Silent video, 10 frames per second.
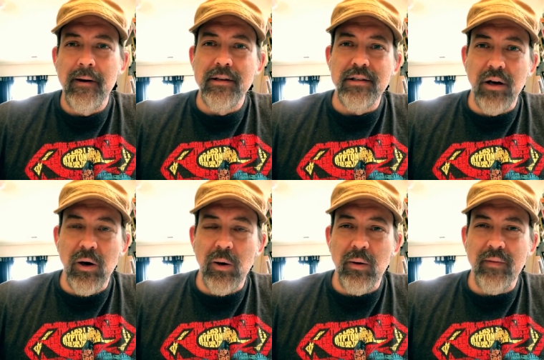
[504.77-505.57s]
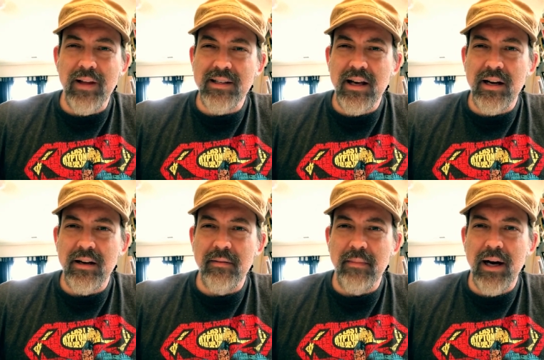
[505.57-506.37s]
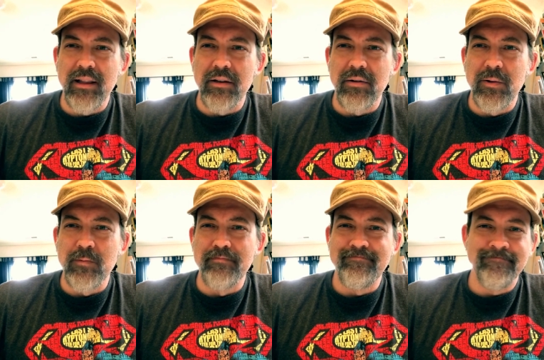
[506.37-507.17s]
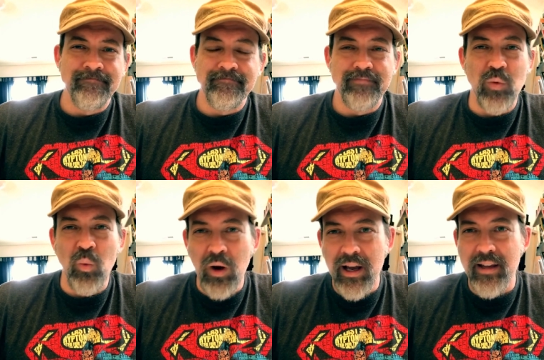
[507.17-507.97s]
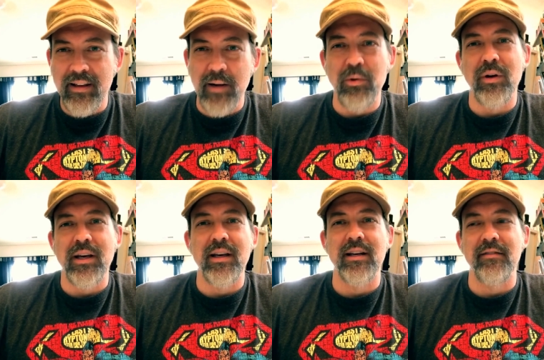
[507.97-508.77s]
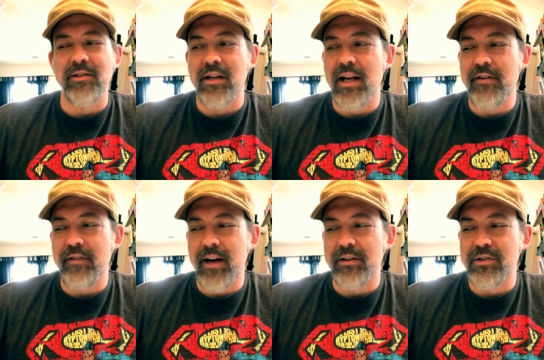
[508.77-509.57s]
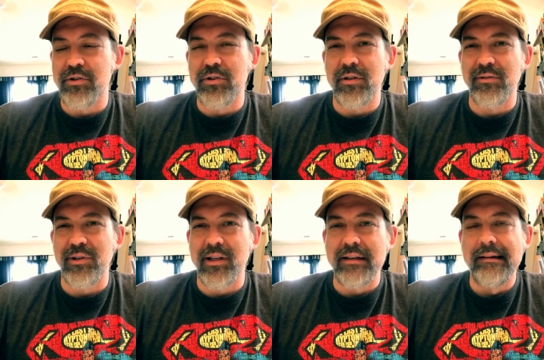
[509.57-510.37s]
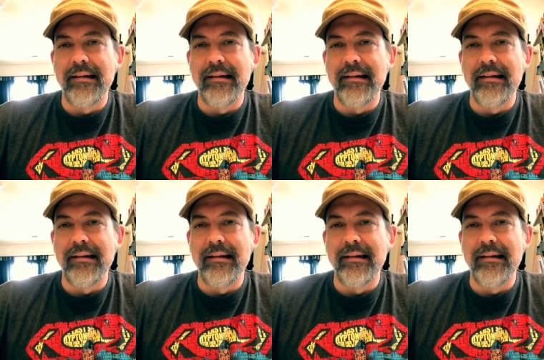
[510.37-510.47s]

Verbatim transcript: So that's kind of my little way that I broke in, and there's a lot of factors you couldn't really,